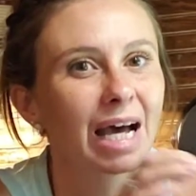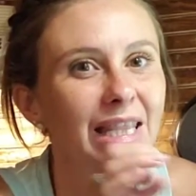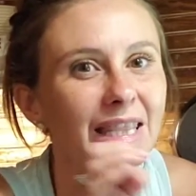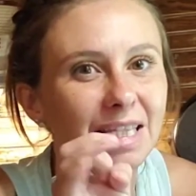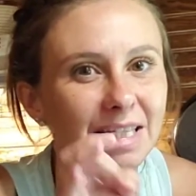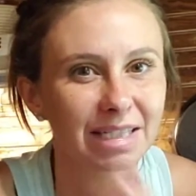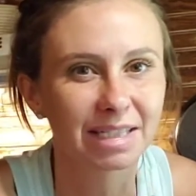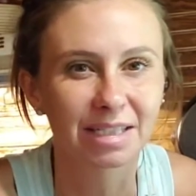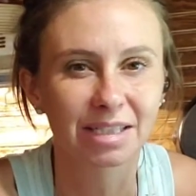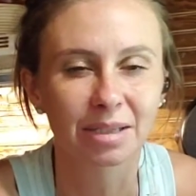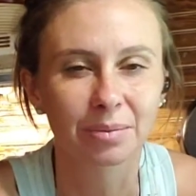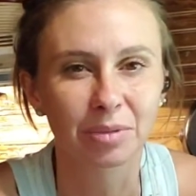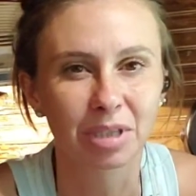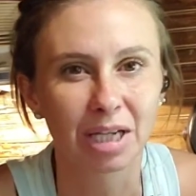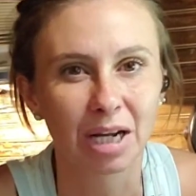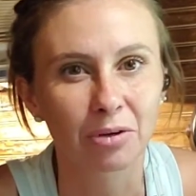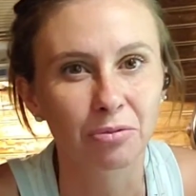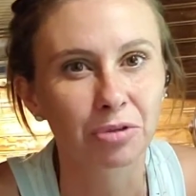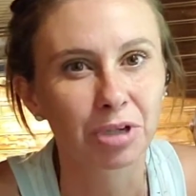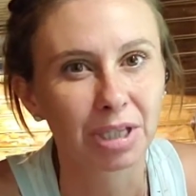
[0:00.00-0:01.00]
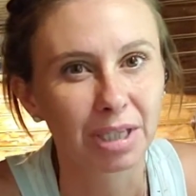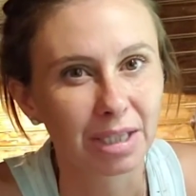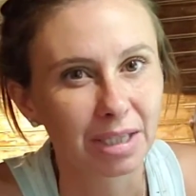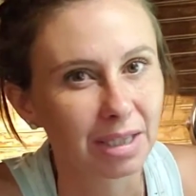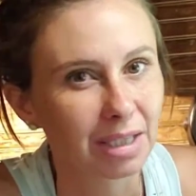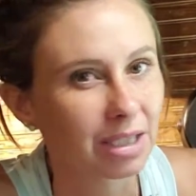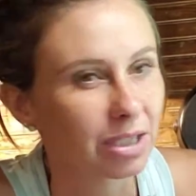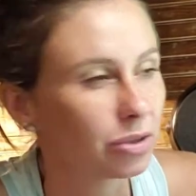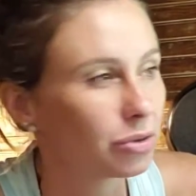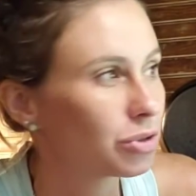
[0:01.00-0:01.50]
This is something I really
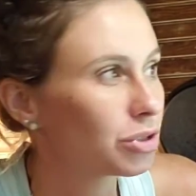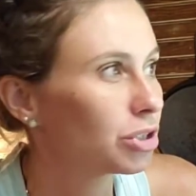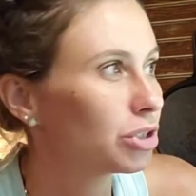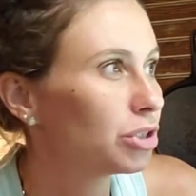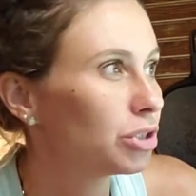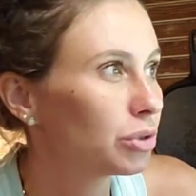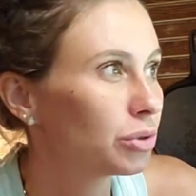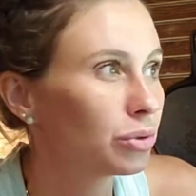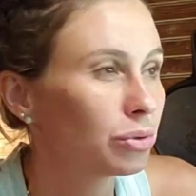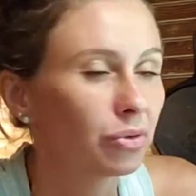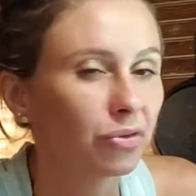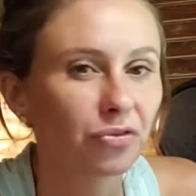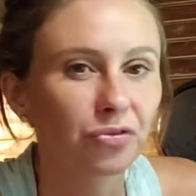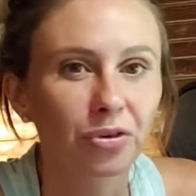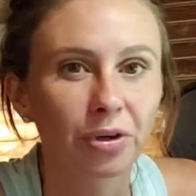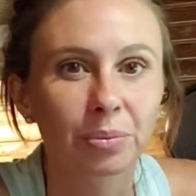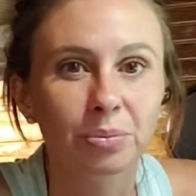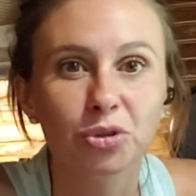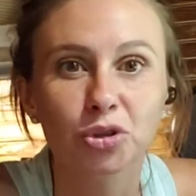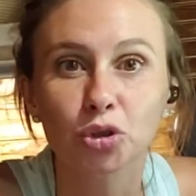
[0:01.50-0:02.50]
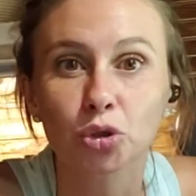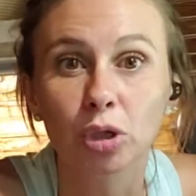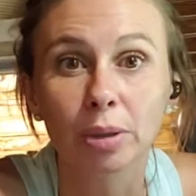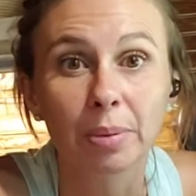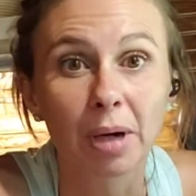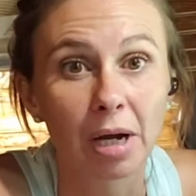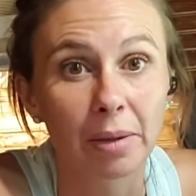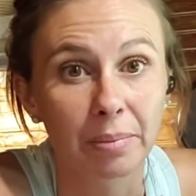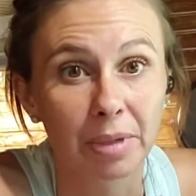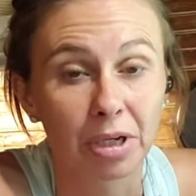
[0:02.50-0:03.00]
think you should do from
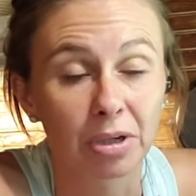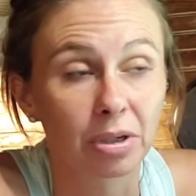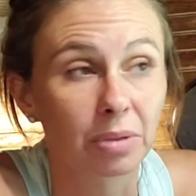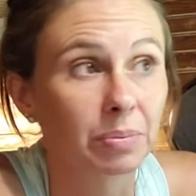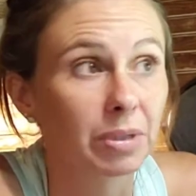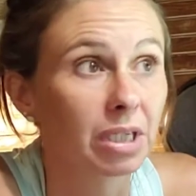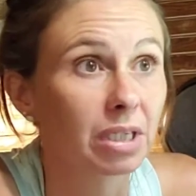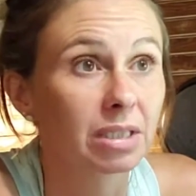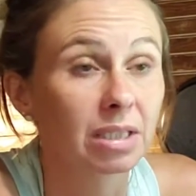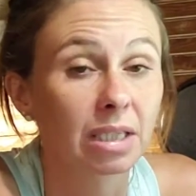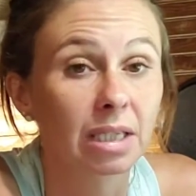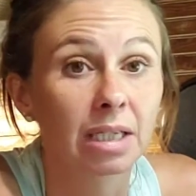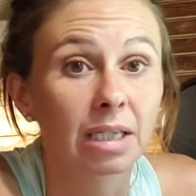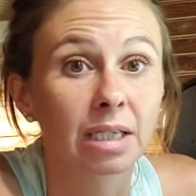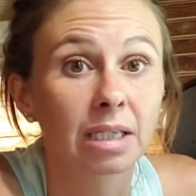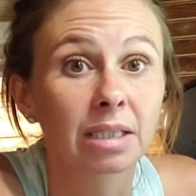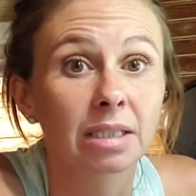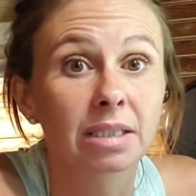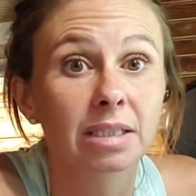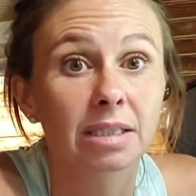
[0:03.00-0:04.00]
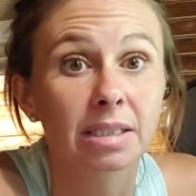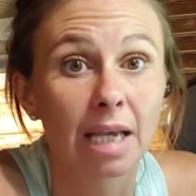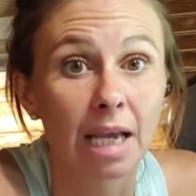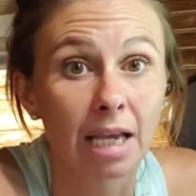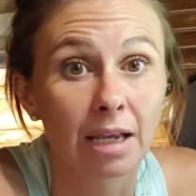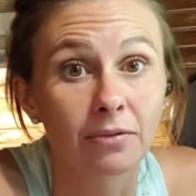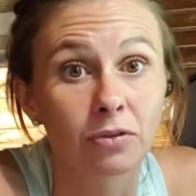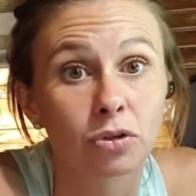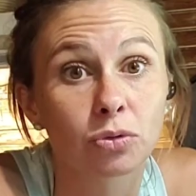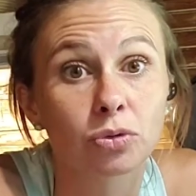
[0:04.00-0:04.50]
store-bought milk because it can
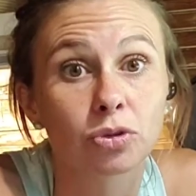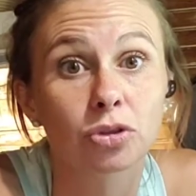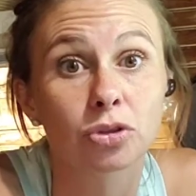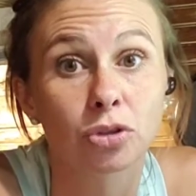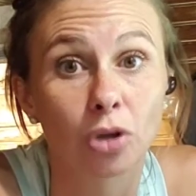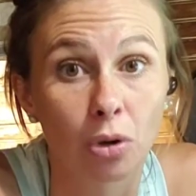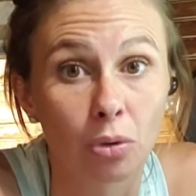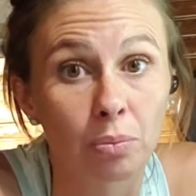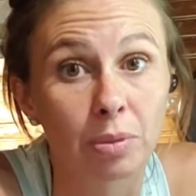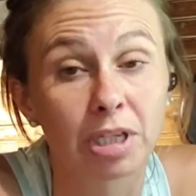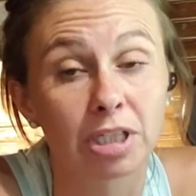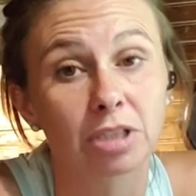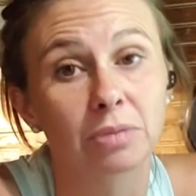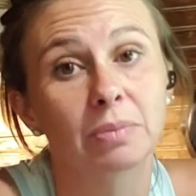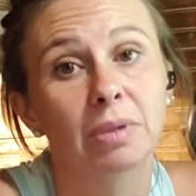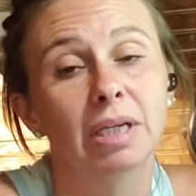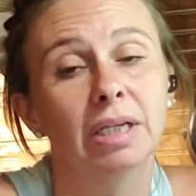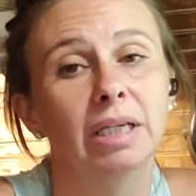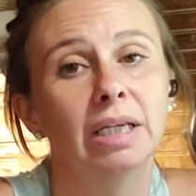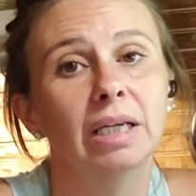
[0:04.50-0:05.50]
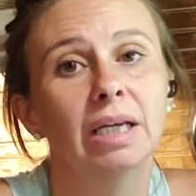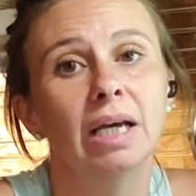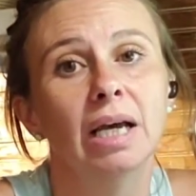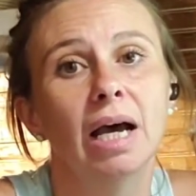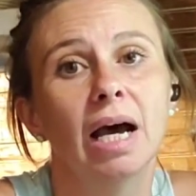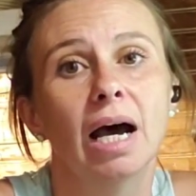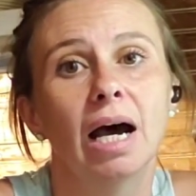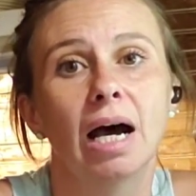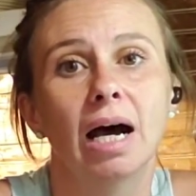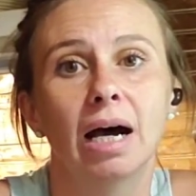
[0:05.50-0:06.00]
save you so much money.
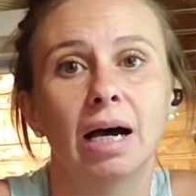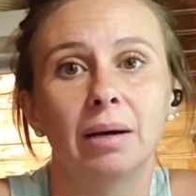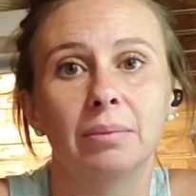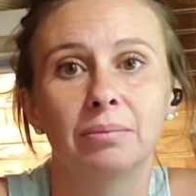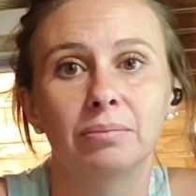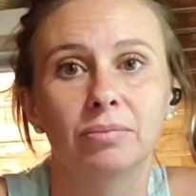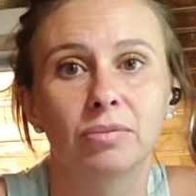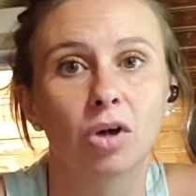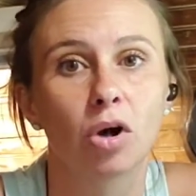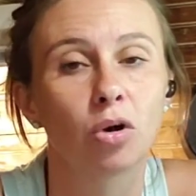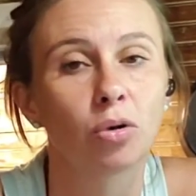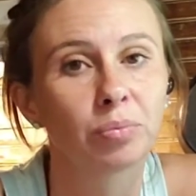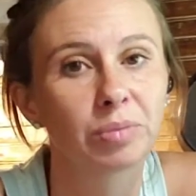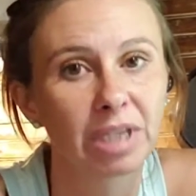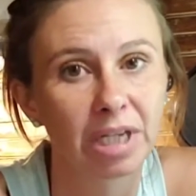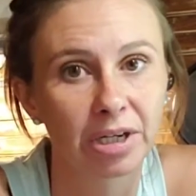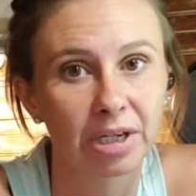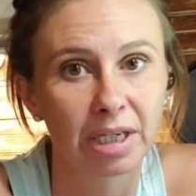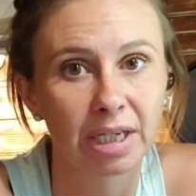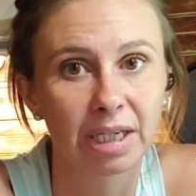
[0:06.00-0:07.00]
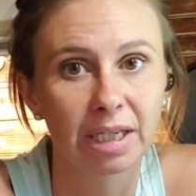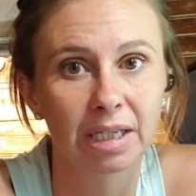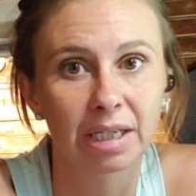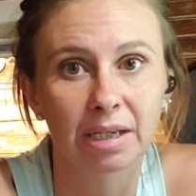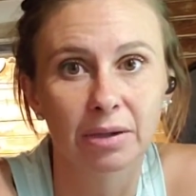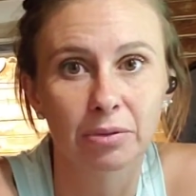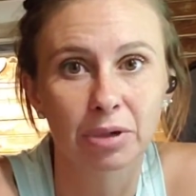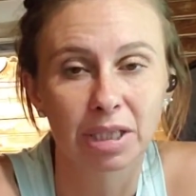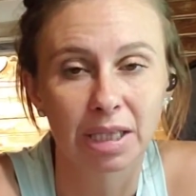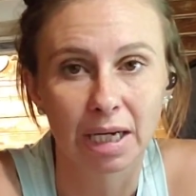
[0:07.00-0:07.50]
Um, home dairy
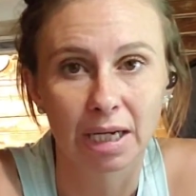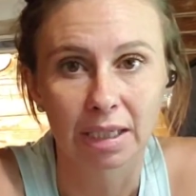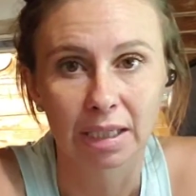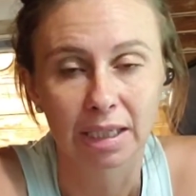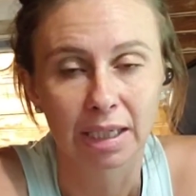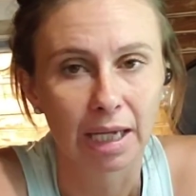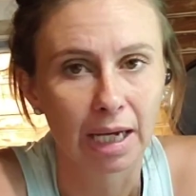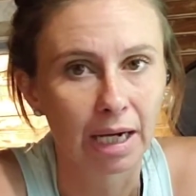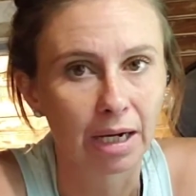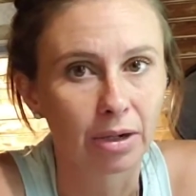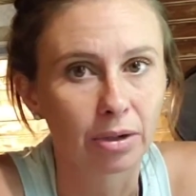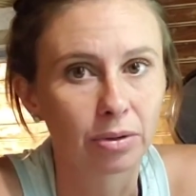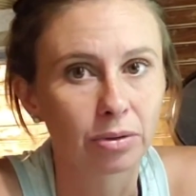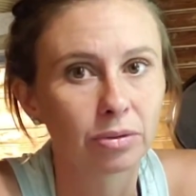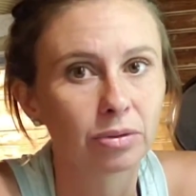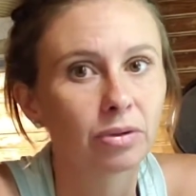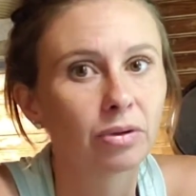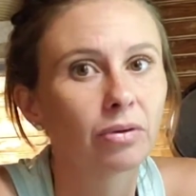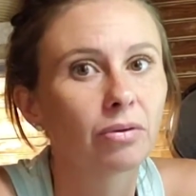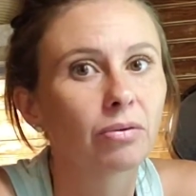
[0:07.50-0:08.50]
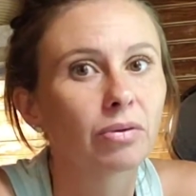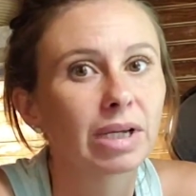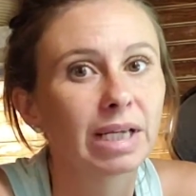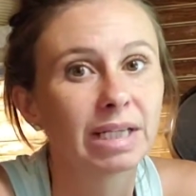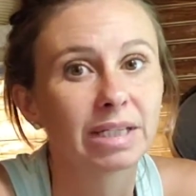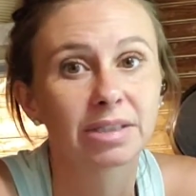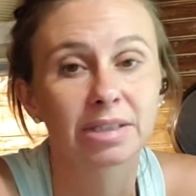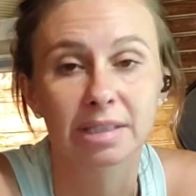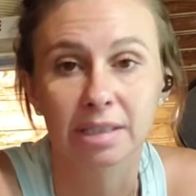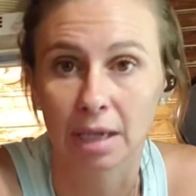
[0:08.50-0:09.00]
without a cow
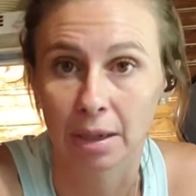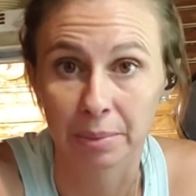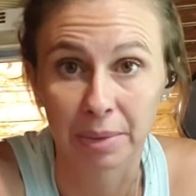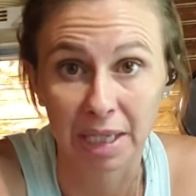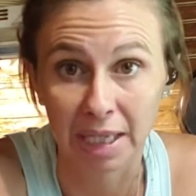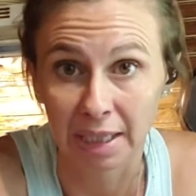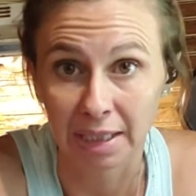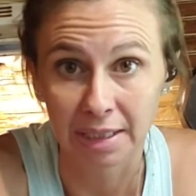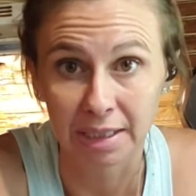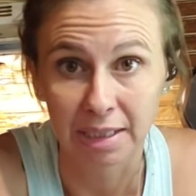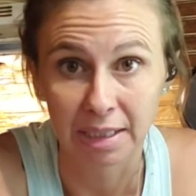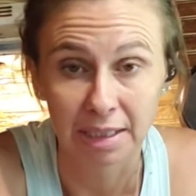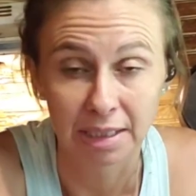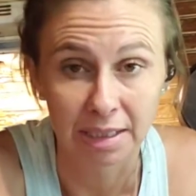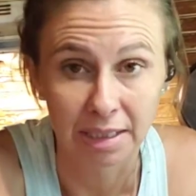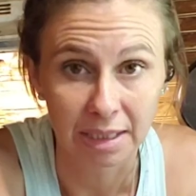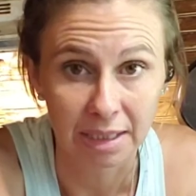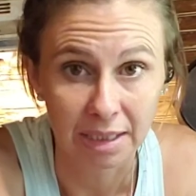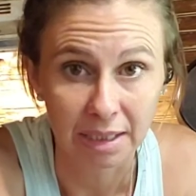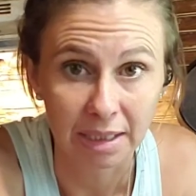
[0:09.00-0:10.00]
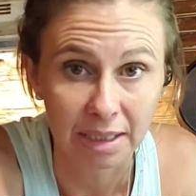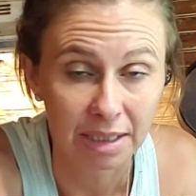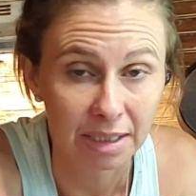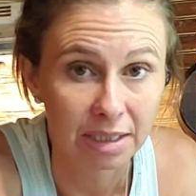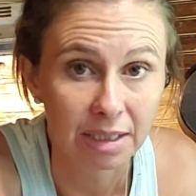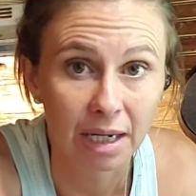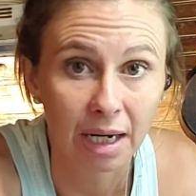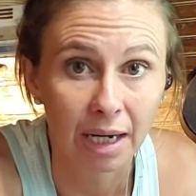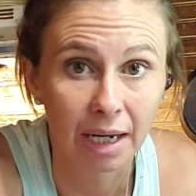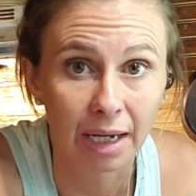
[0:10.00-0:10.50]
in some instances is
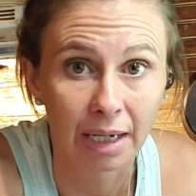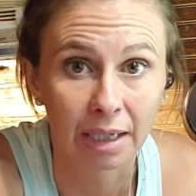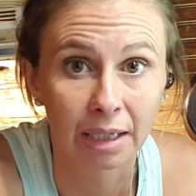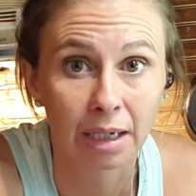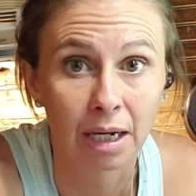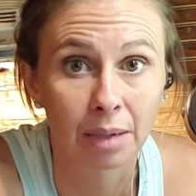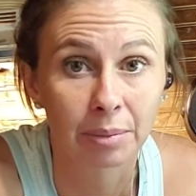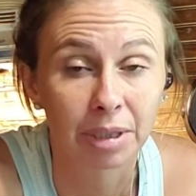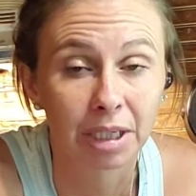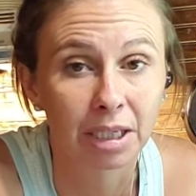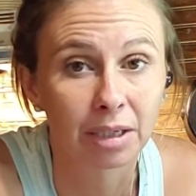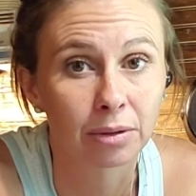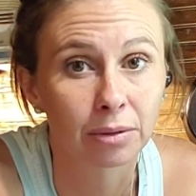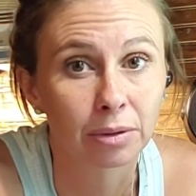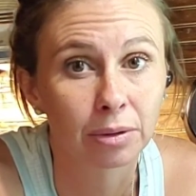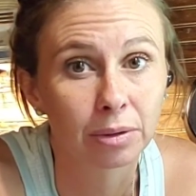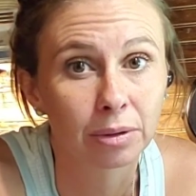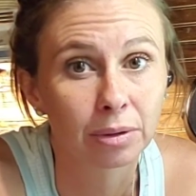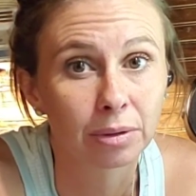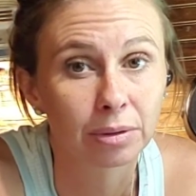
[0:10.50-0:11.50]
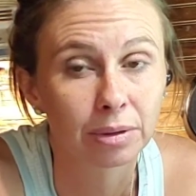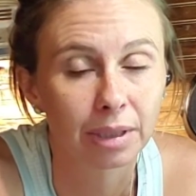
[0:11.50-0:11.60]
not economical.